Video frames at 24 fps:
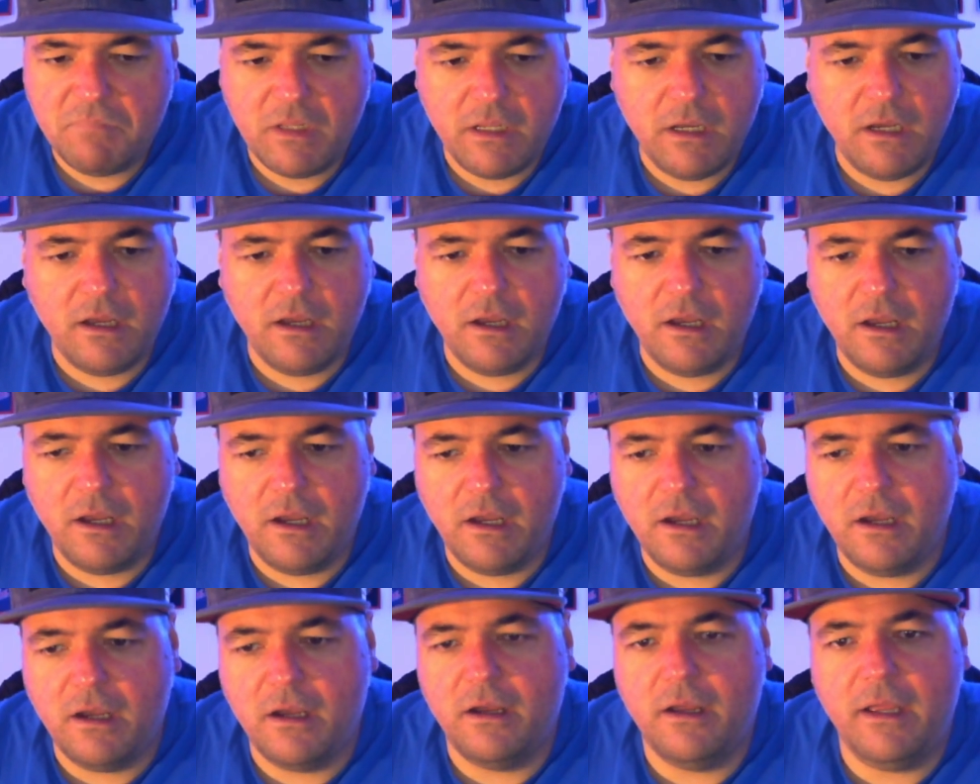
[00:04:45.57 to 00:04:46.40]

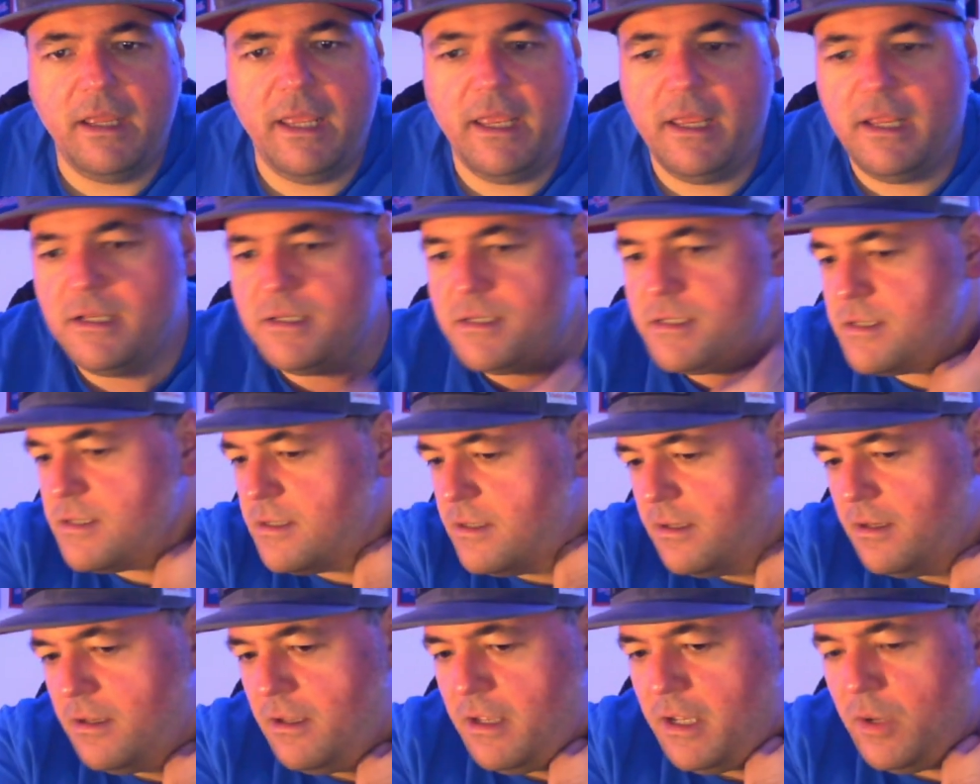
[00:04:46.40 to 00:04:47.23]
uh, and
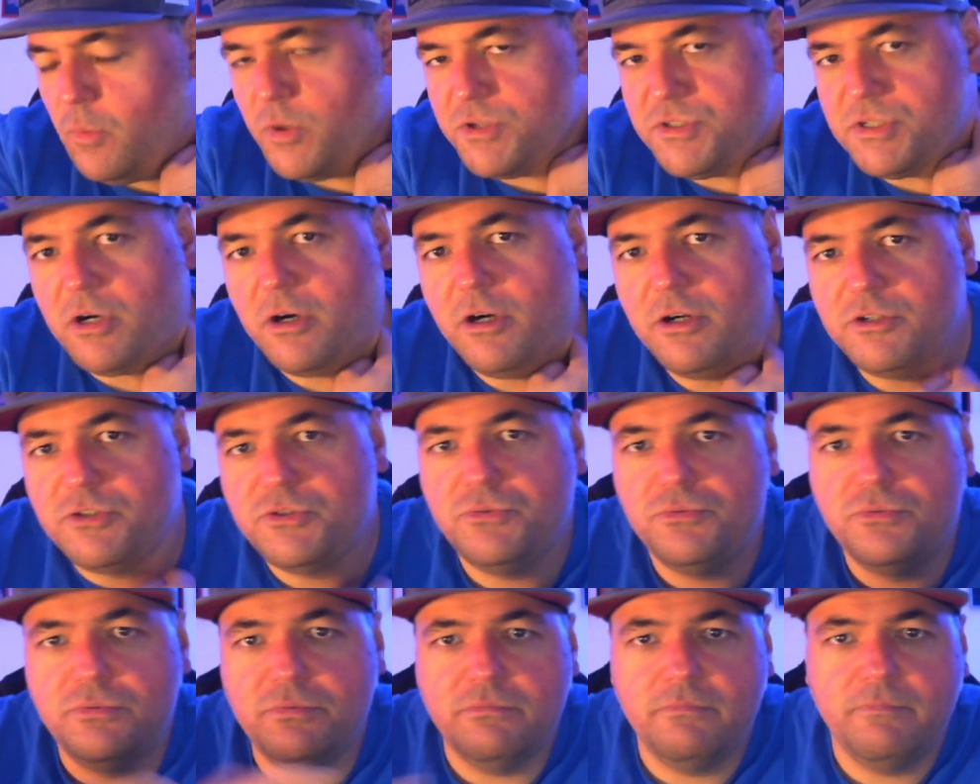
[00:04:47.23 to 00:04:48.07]
it was hard
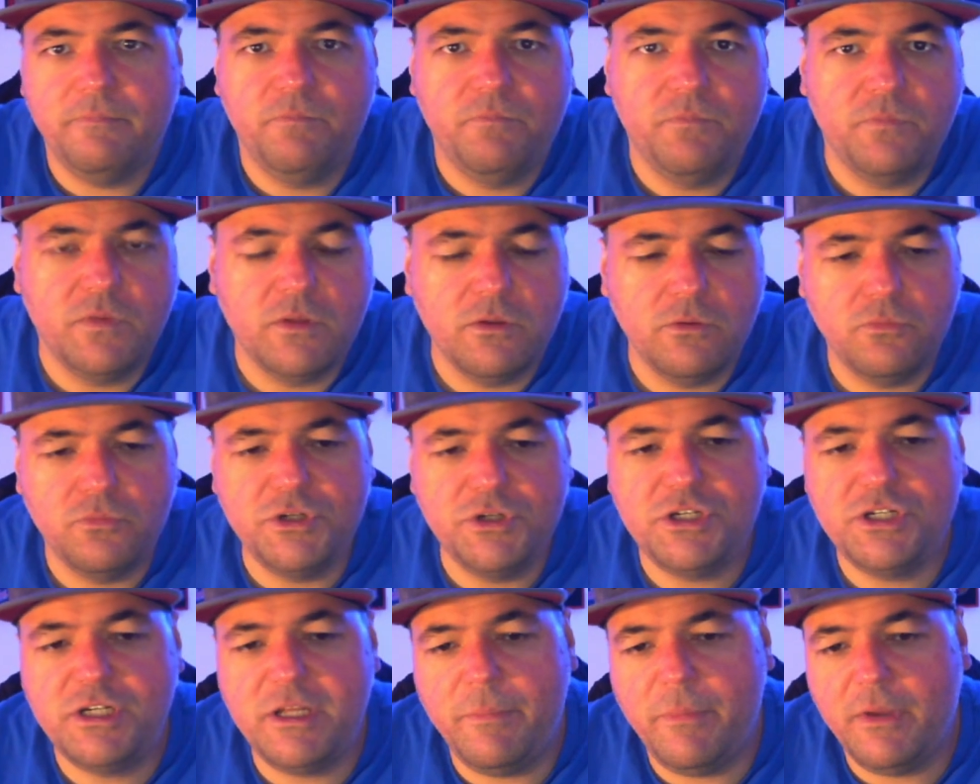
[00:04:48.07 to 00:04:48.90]
to
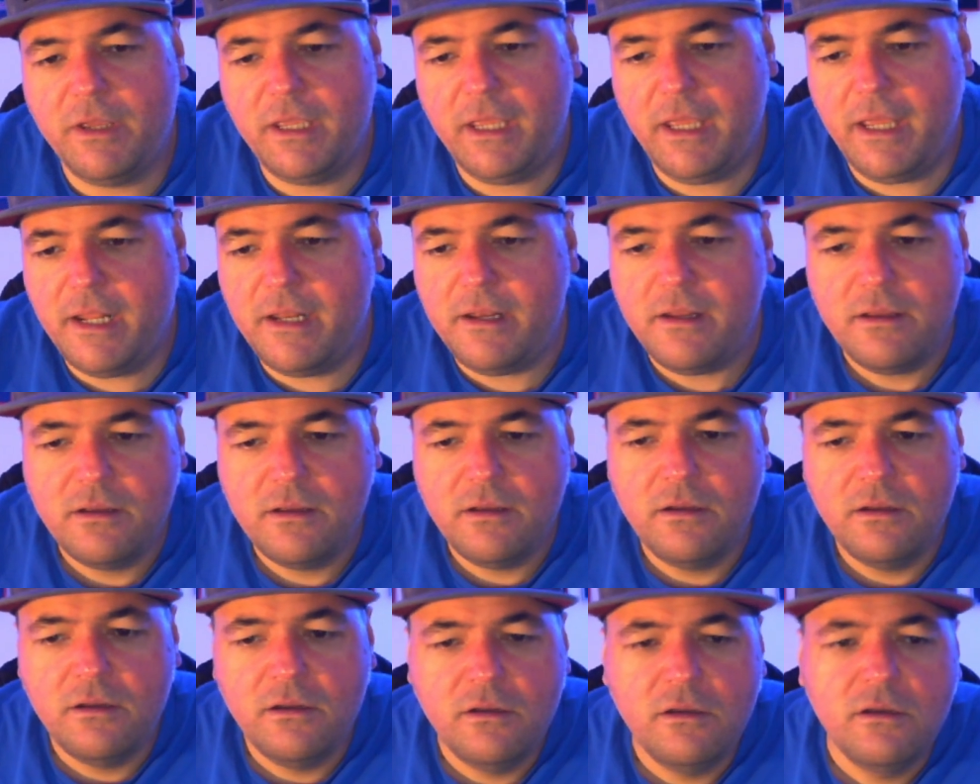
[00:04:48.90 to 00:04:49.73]
reach them again.
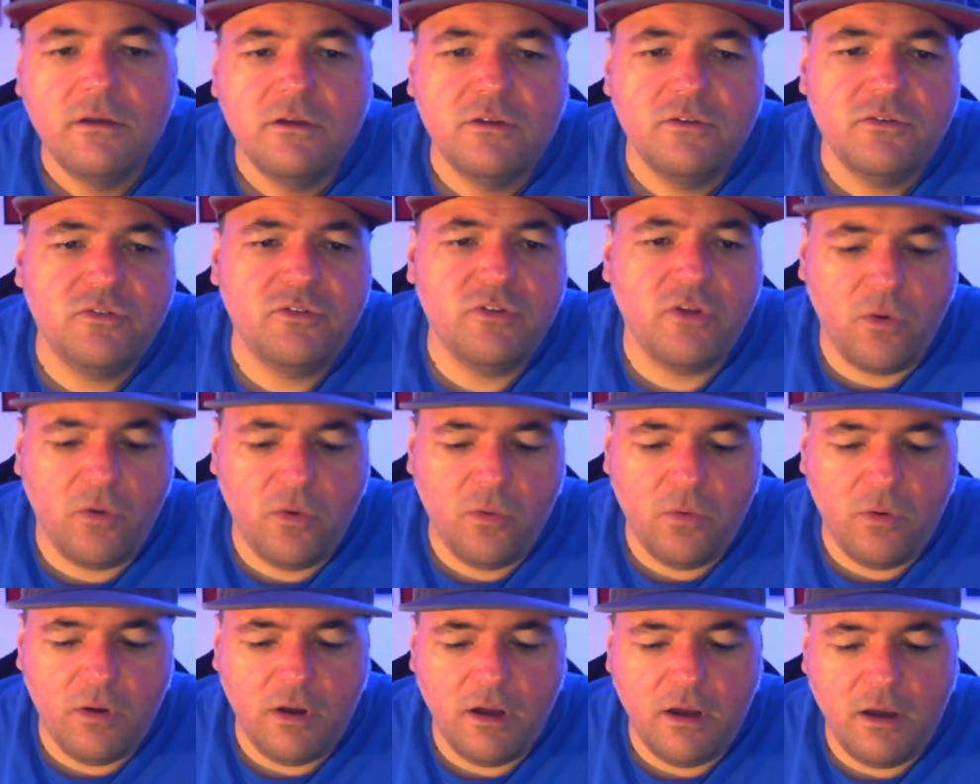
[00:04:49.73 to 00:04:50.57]

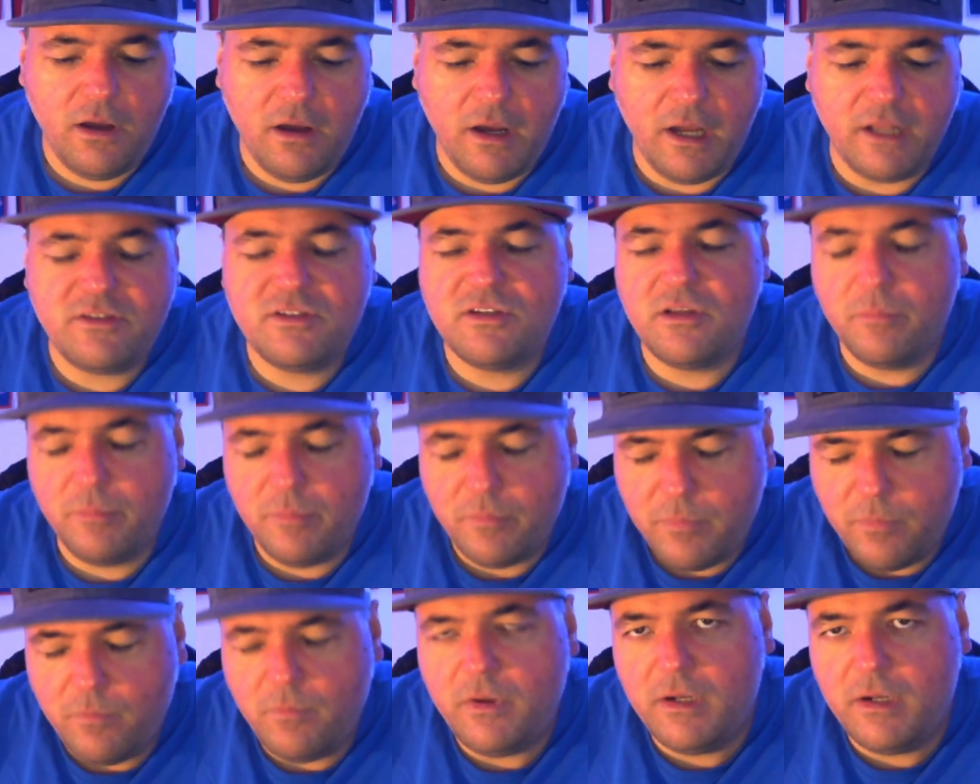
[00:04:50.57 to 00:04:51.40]
So uh, at some
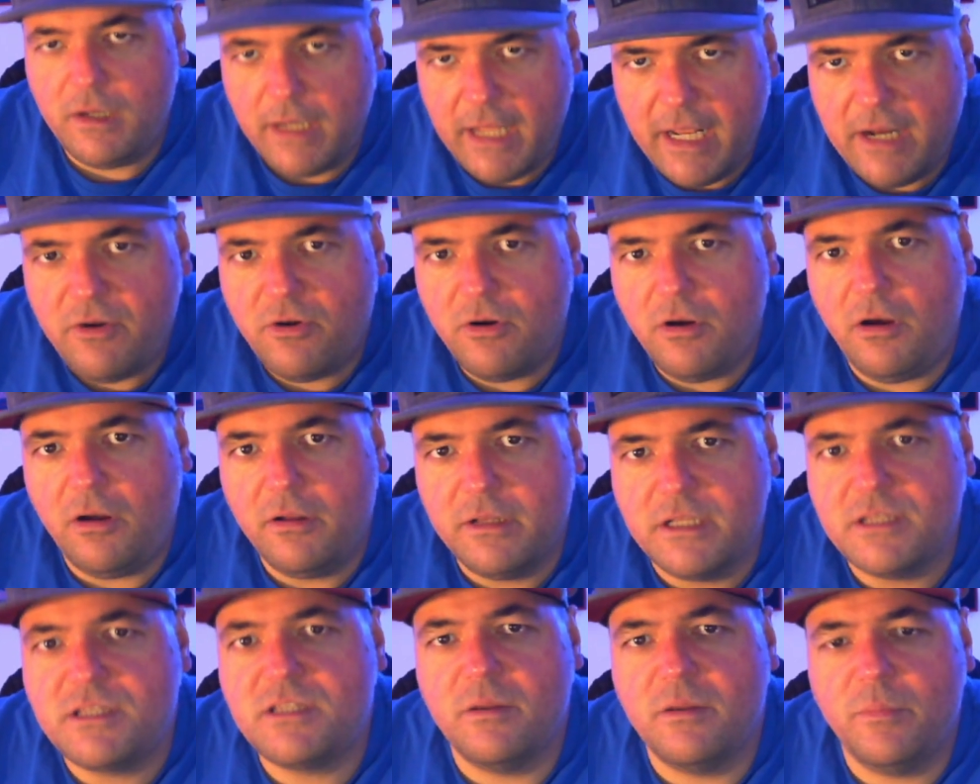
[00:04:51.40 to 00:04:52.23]
later
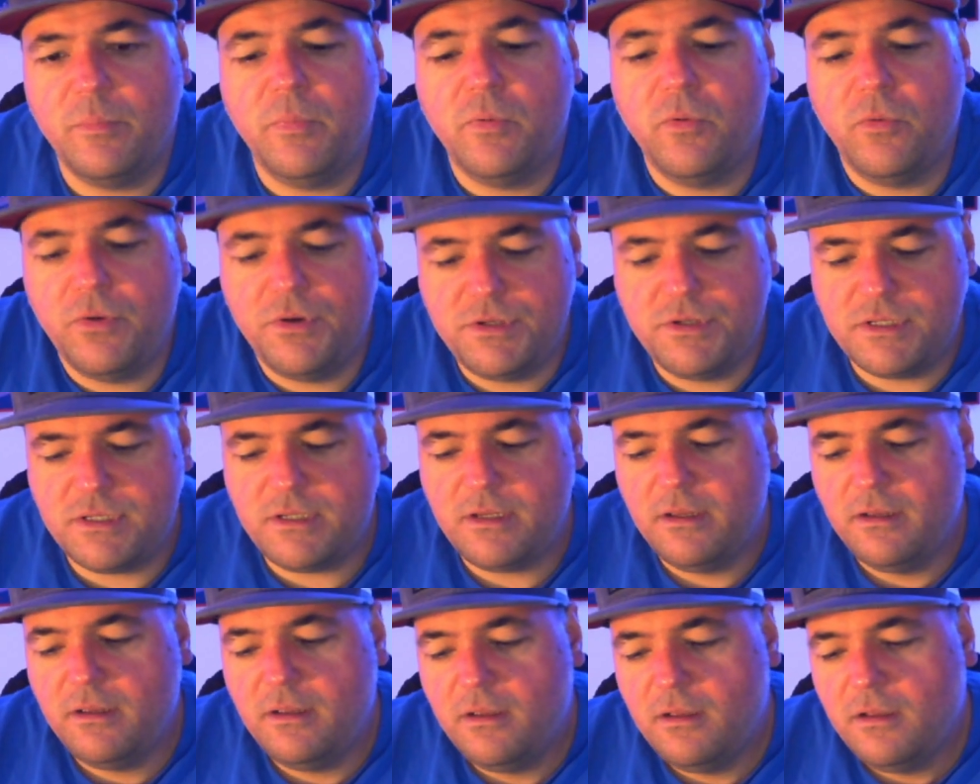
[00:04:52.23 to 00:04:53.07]
on, at some point,
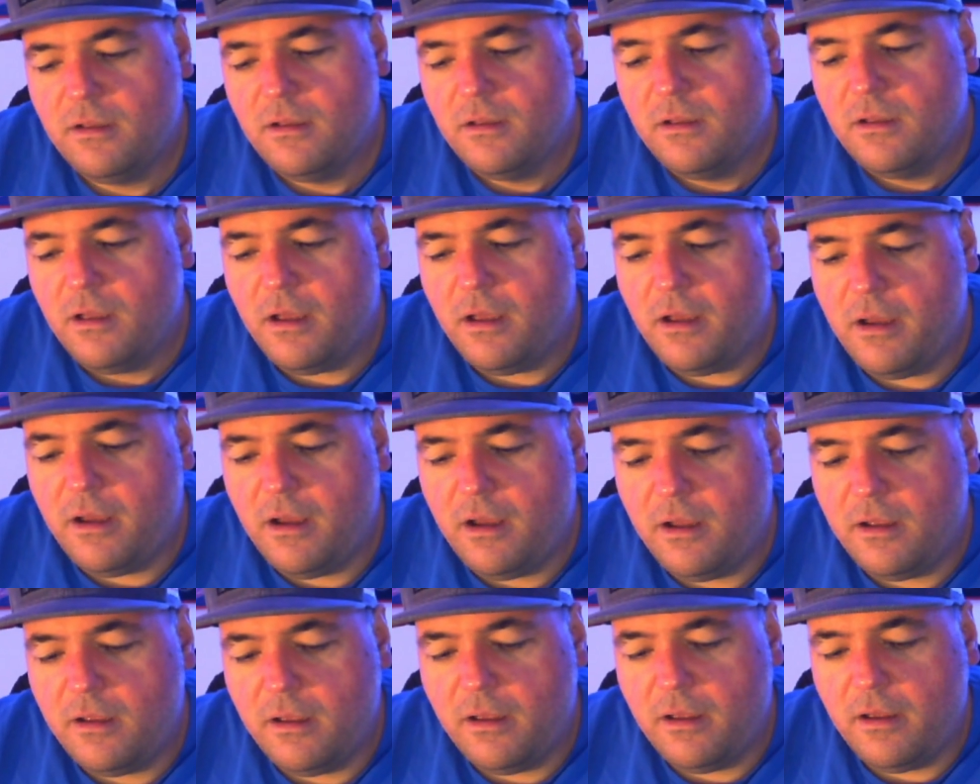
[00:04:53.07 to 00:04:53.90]

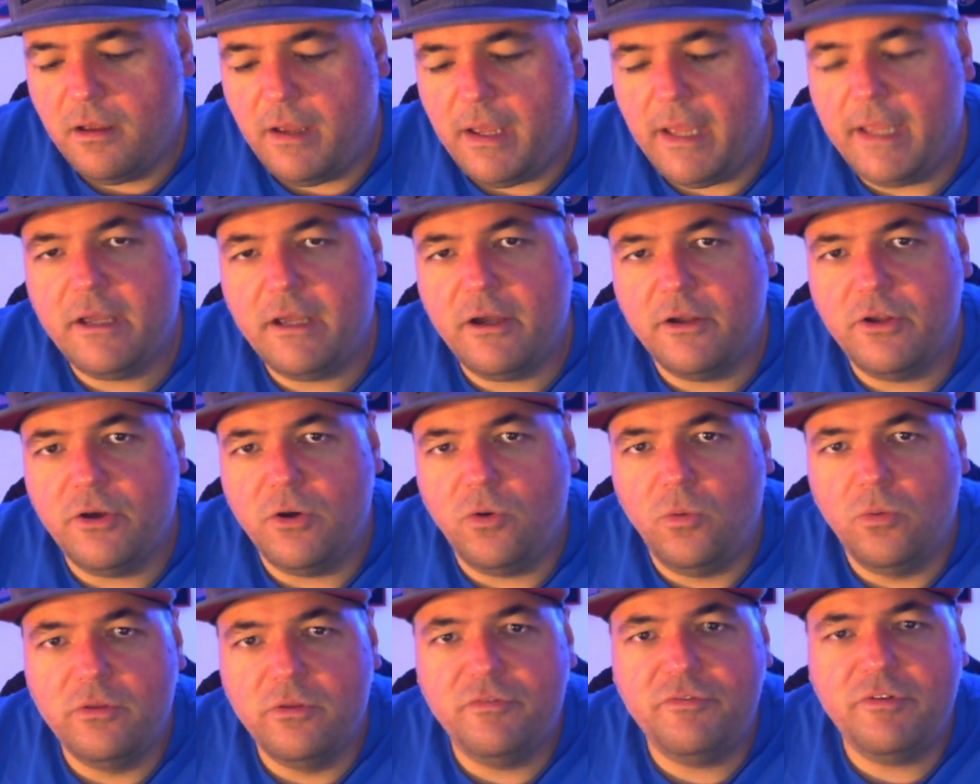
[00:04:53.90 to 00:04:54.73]
uh, I got a
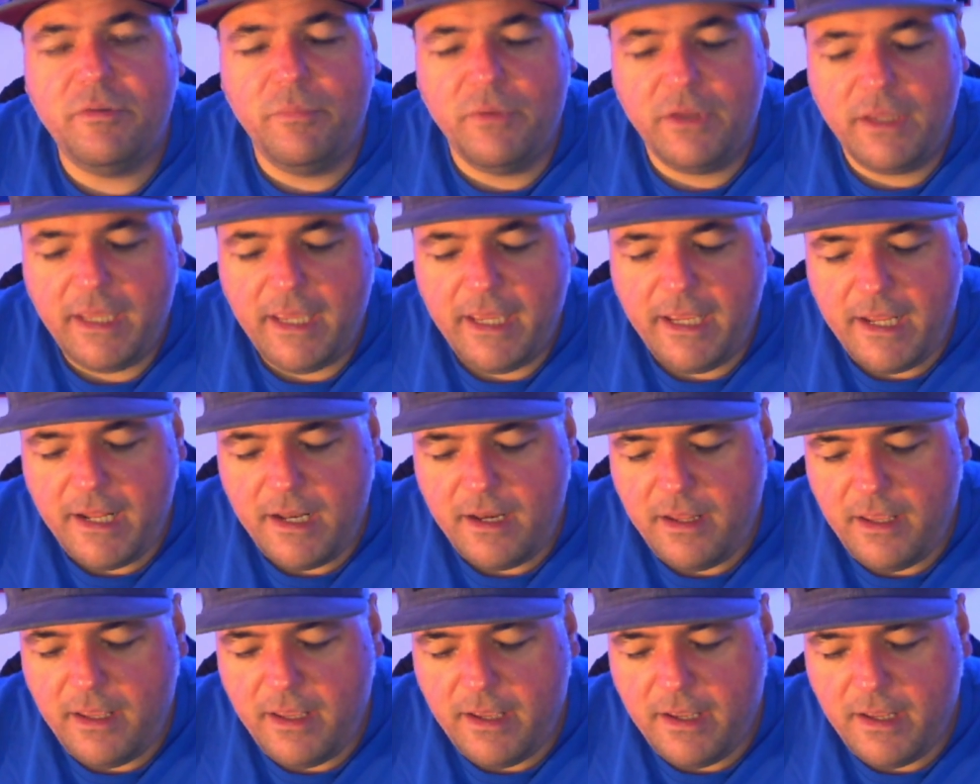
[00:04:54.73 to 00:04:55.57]
hold of him
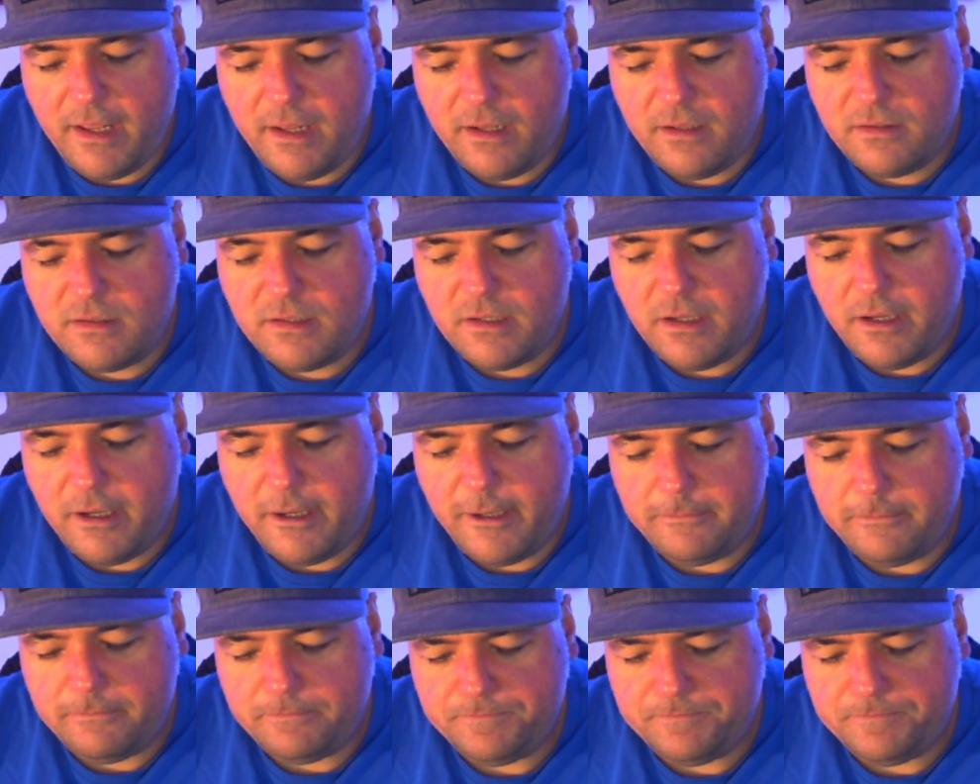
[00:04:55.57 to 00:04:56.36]
again, and uh,